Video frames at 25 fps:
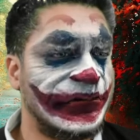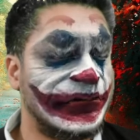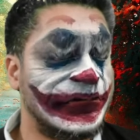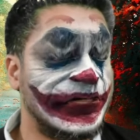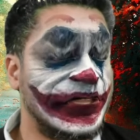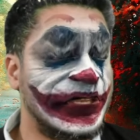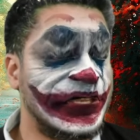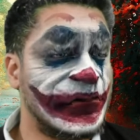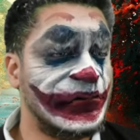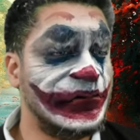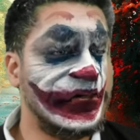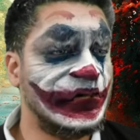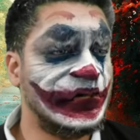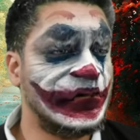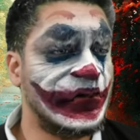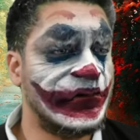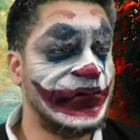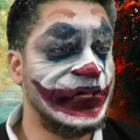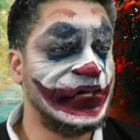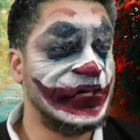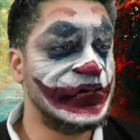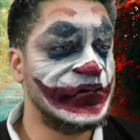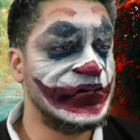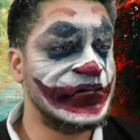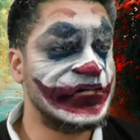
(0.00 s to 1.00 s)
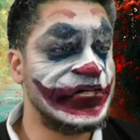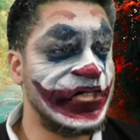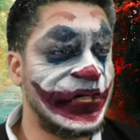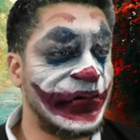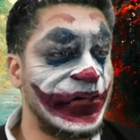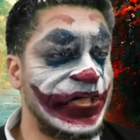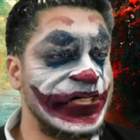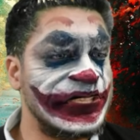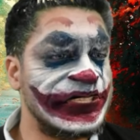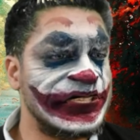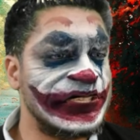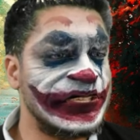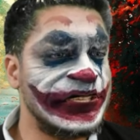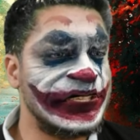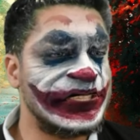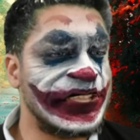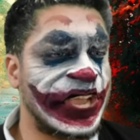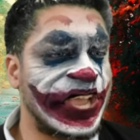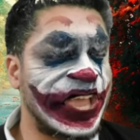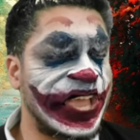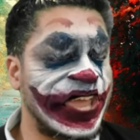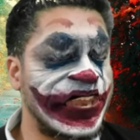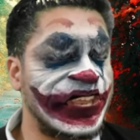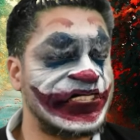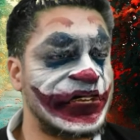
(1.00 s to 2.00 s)
The WW2 sequences, the
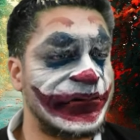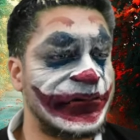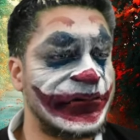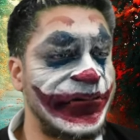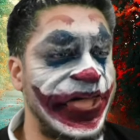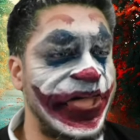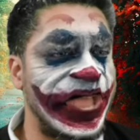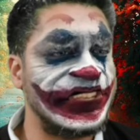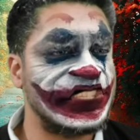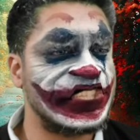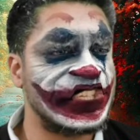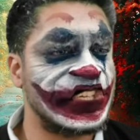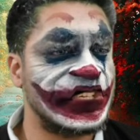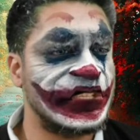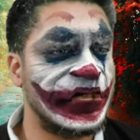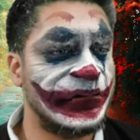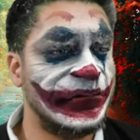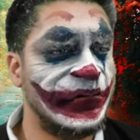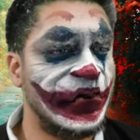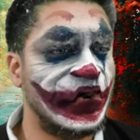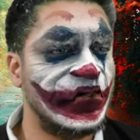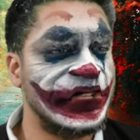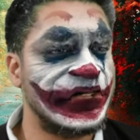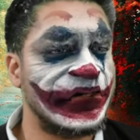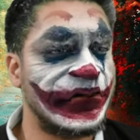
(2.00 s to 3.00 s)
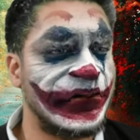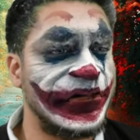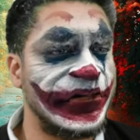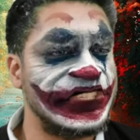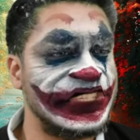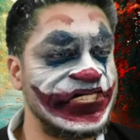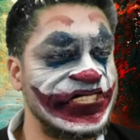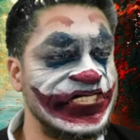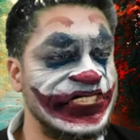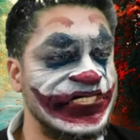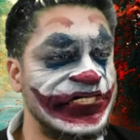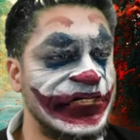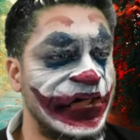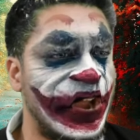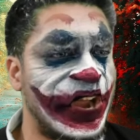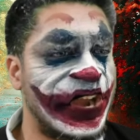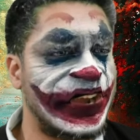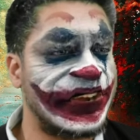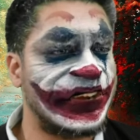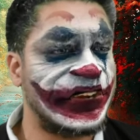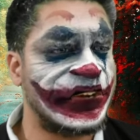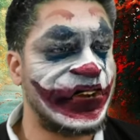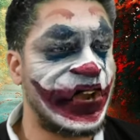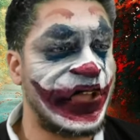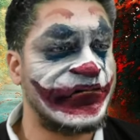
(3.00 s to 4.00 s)
character banter, the moral questions, the
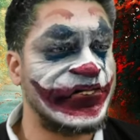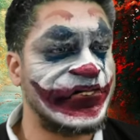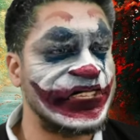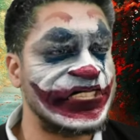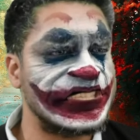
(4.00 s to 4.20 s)
horror of its